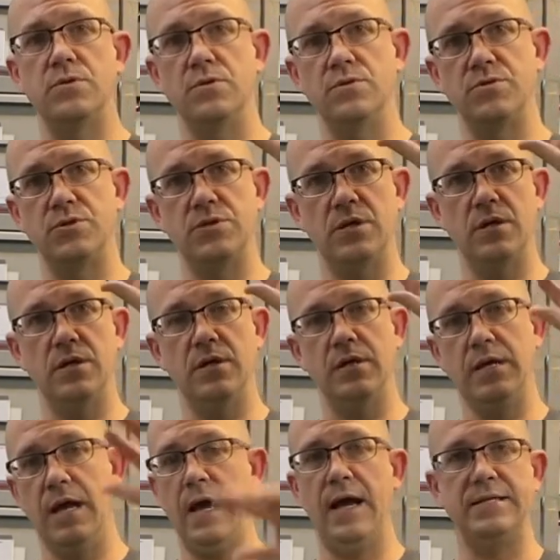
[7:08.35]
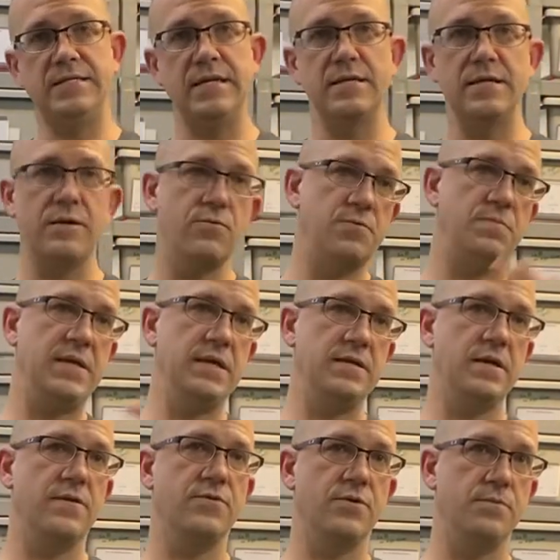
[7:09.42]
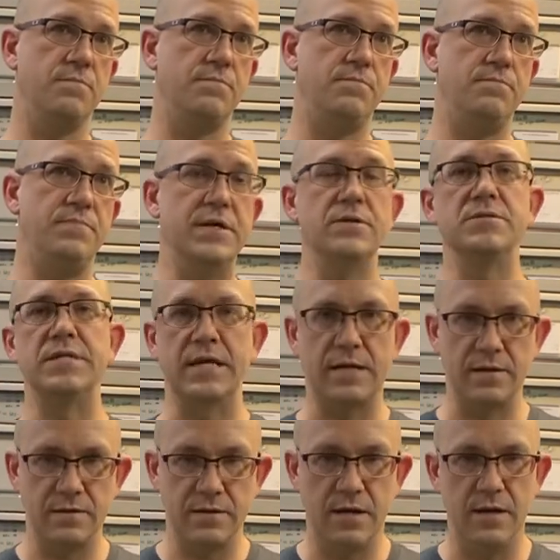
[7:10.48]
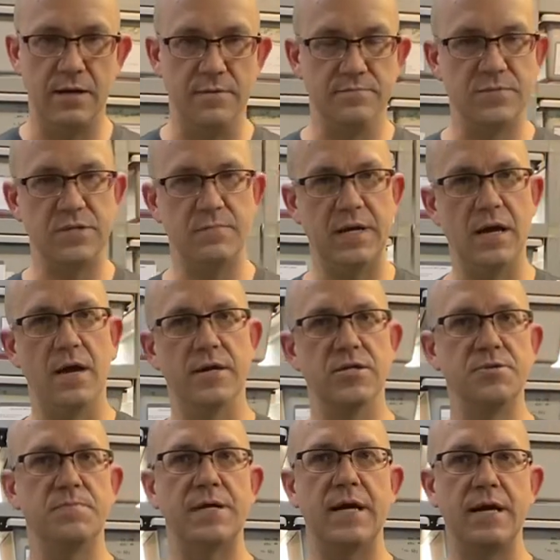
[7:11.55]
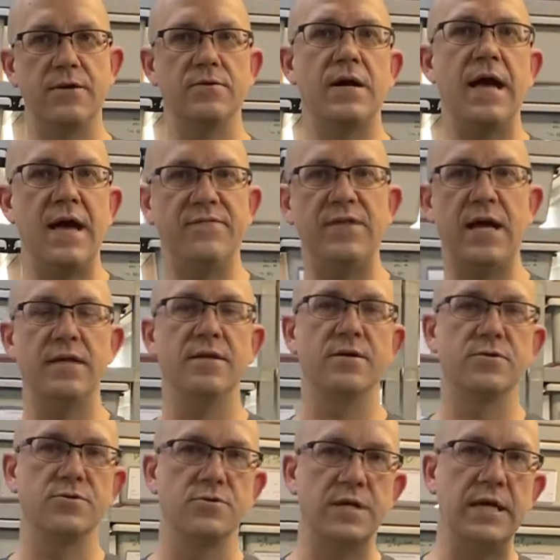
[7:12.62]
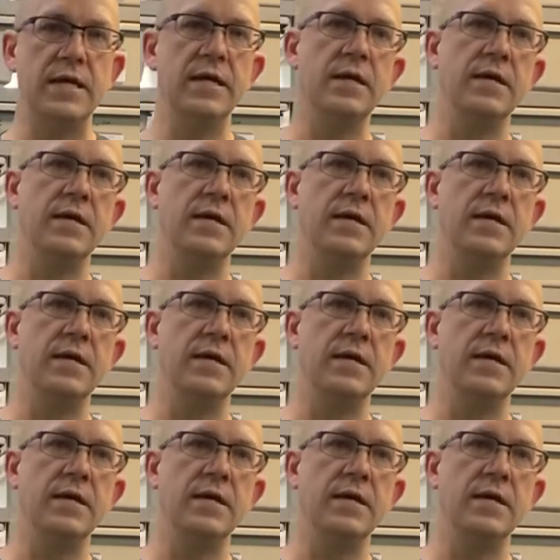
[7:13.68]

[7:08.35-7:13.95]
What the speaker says: There's ideally it would be another building, to be honest, but I don't have that luxury